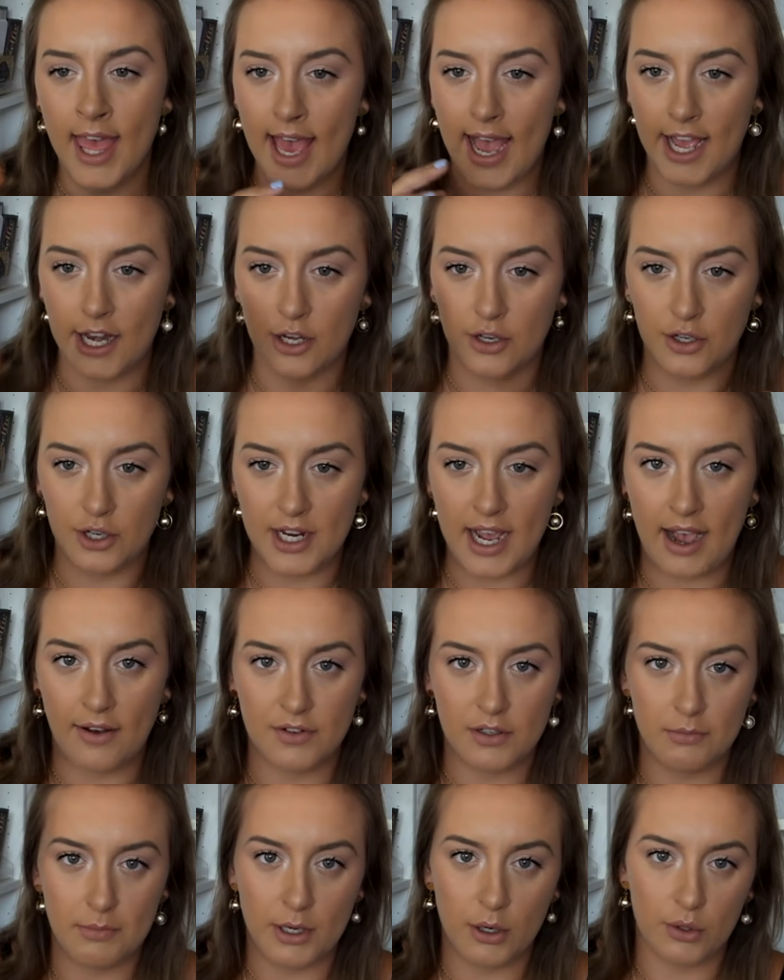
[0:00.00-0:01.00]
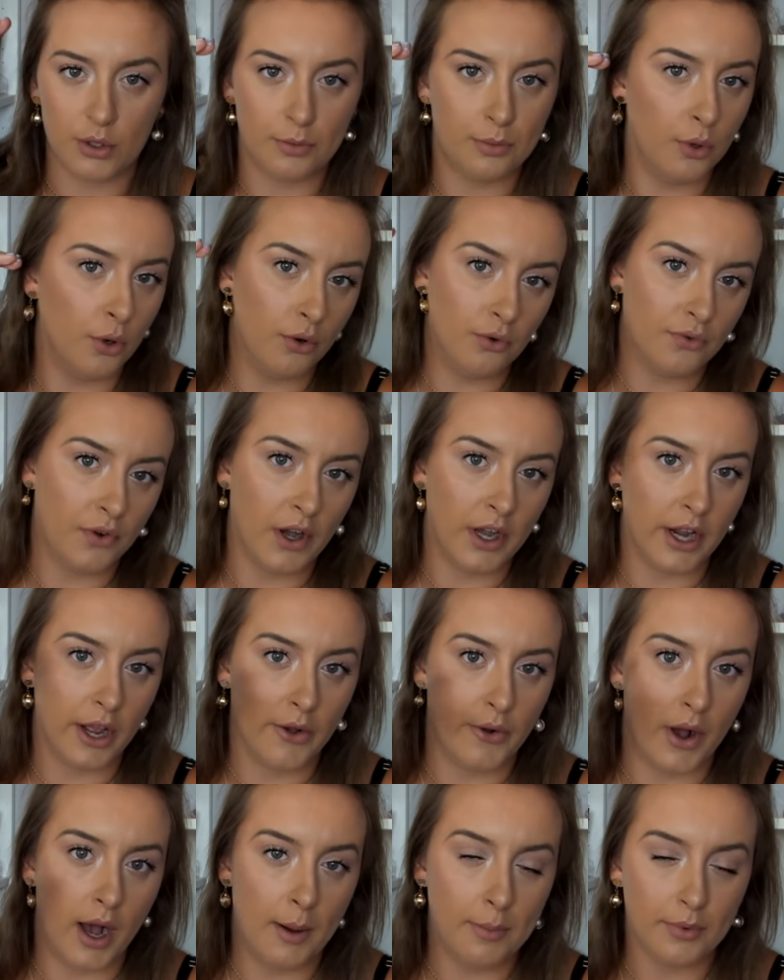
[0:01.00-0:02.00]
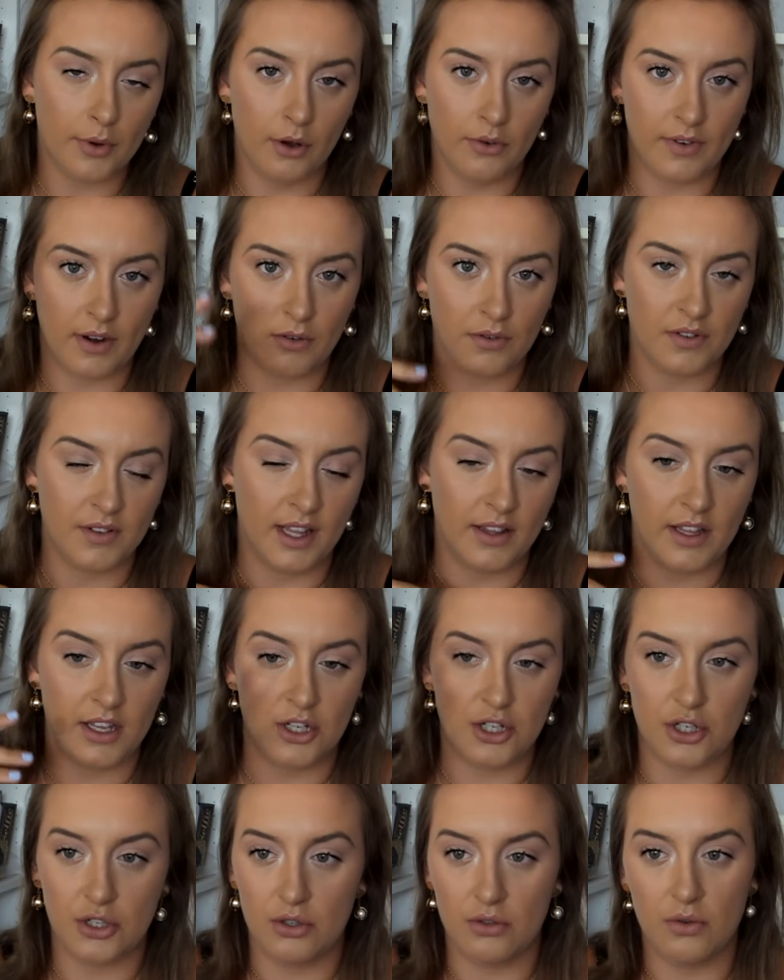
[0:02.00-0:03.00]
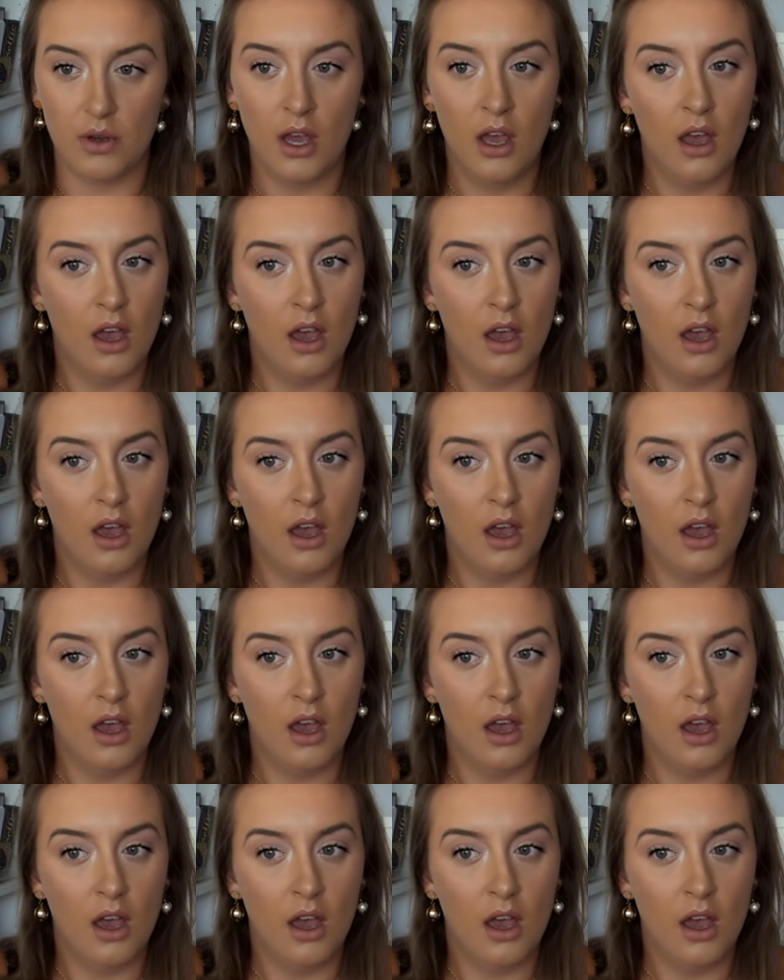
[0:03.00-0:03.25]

And you'd have to build a portfolio of everything that they do.